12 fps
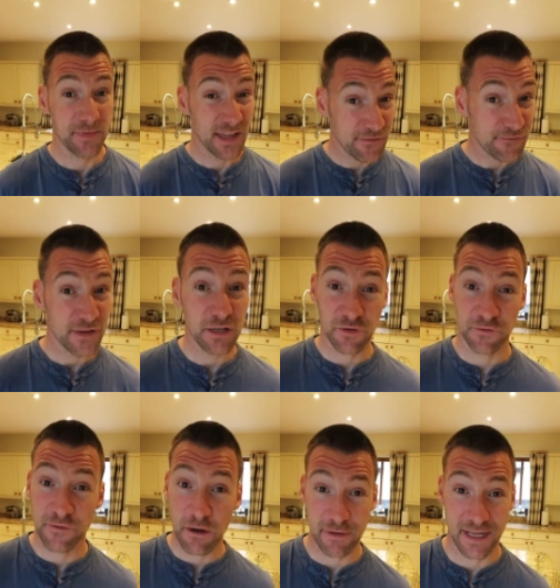It feels
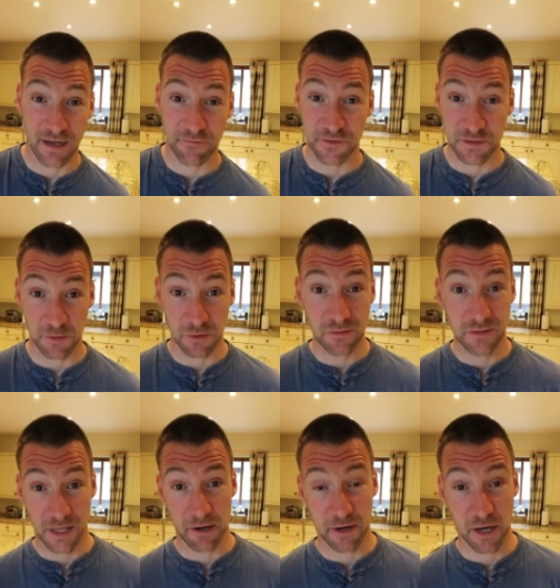very
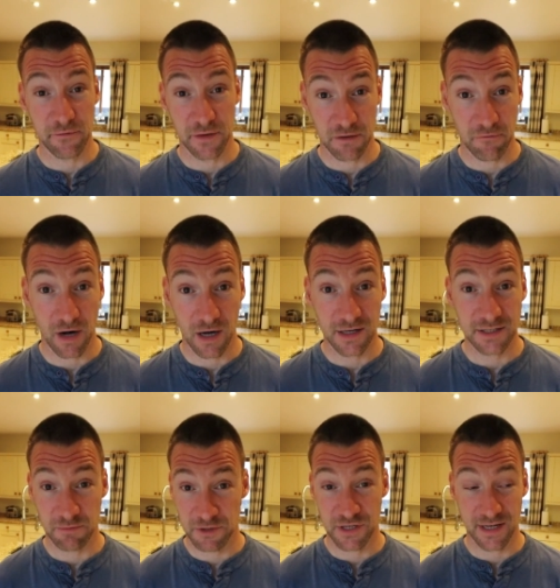comfortable going over the
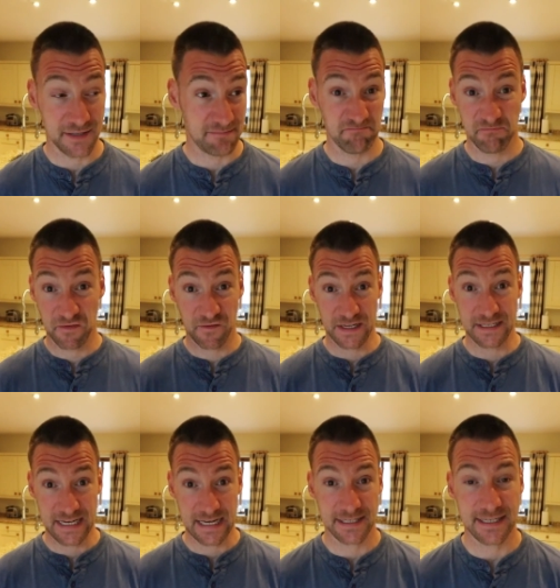grass, which is
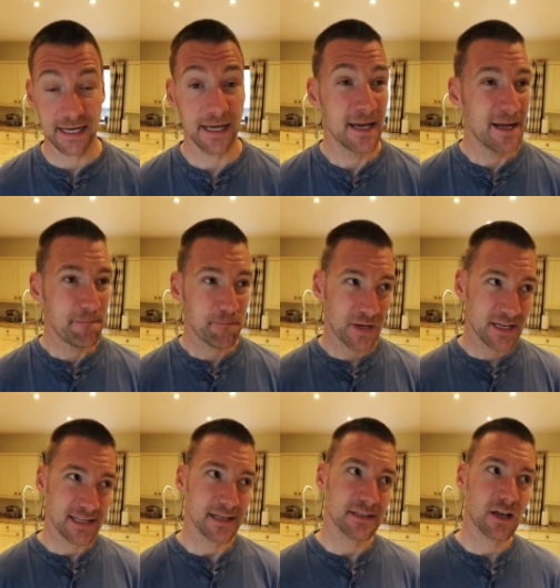fantastic,
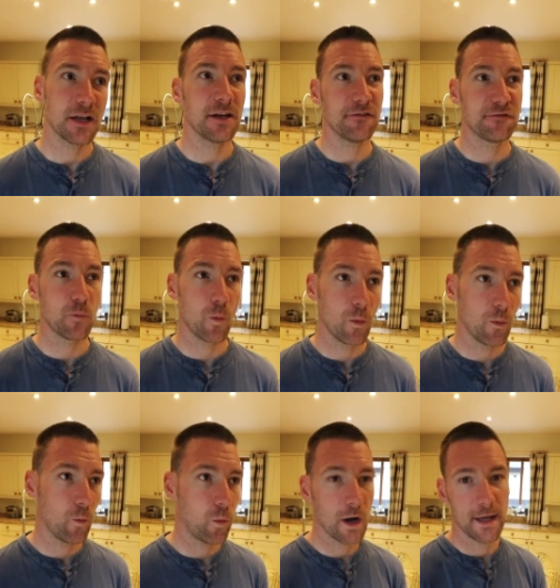because that's kind of
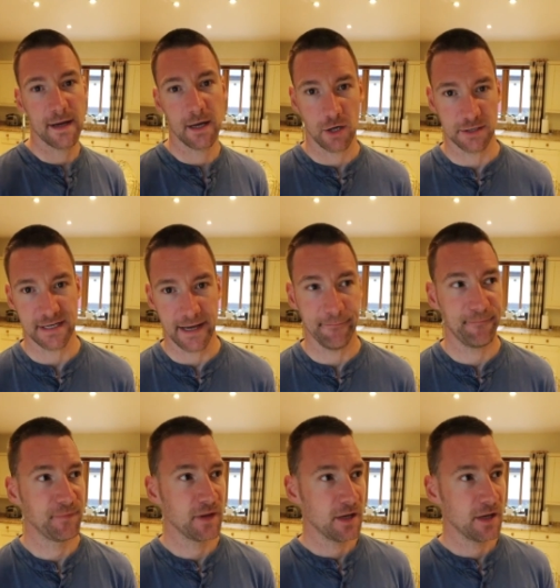why I got it.